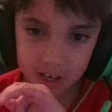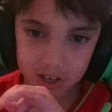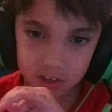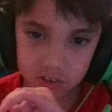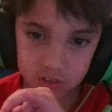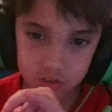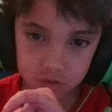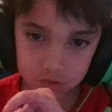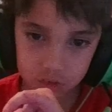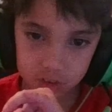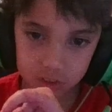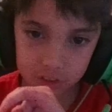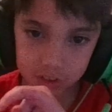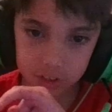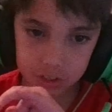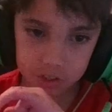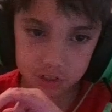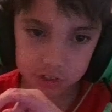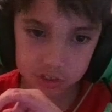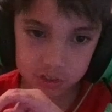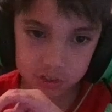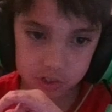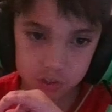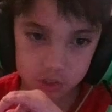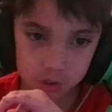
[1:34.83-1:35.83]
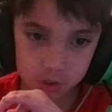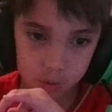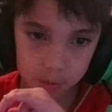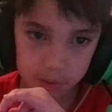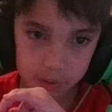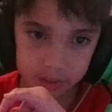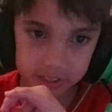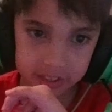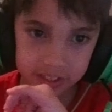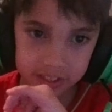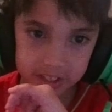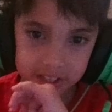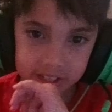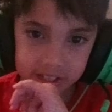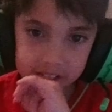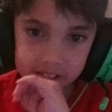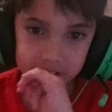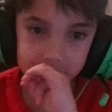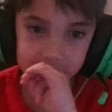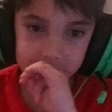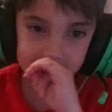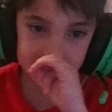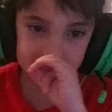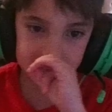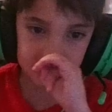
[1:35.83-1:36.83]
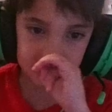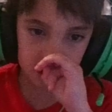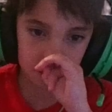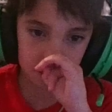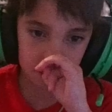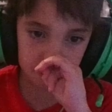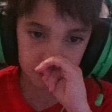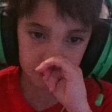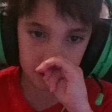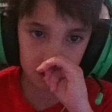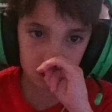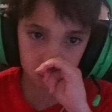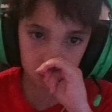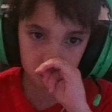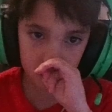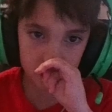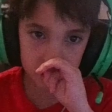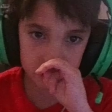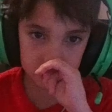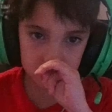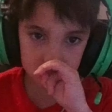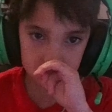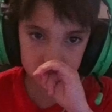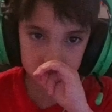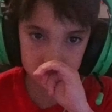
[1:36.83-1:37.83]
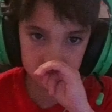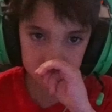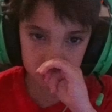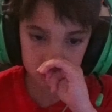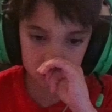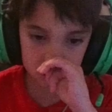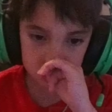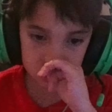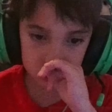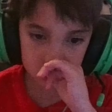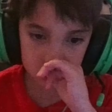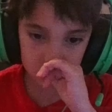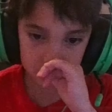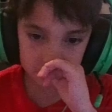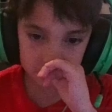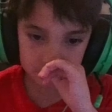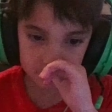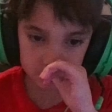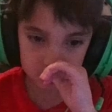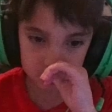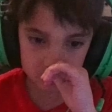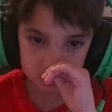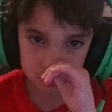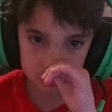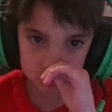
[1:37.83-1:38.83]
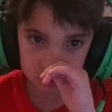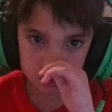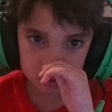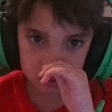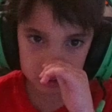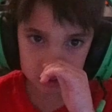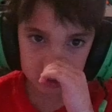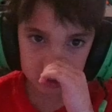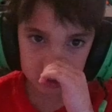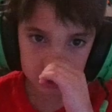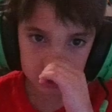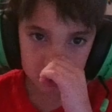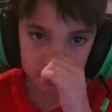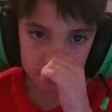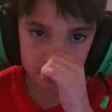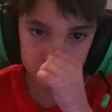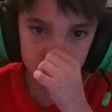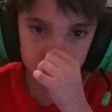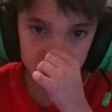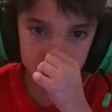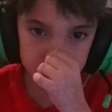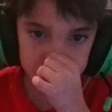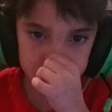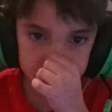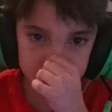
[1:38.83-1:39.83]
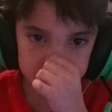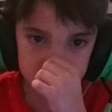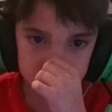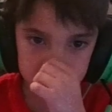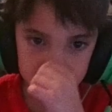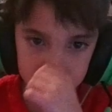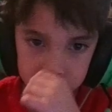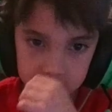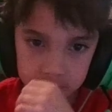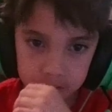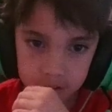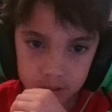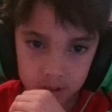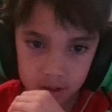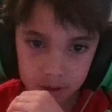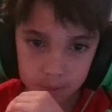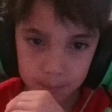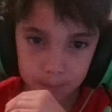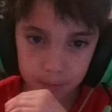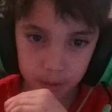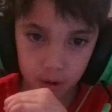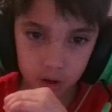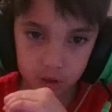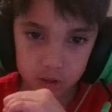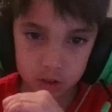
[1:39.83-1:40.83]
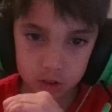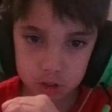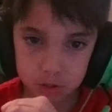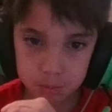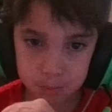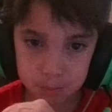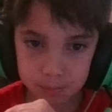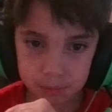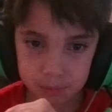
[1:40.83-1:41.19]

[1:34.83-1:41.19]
I was really just doing is, um, by the way, here's the server IP box